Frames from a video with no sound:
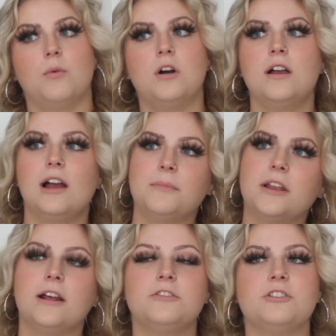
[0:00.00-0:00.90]
Well, I
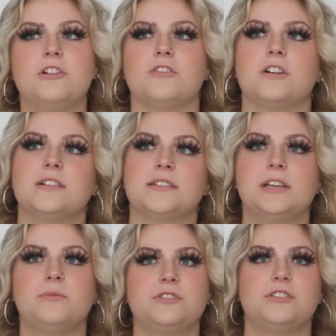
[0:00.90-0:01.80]
mean, I don't know, because
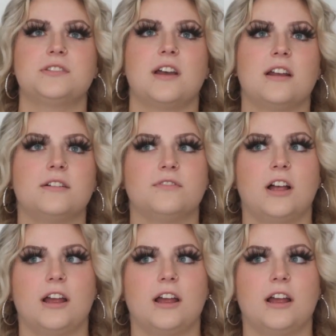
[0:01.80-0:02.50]
it was just kind of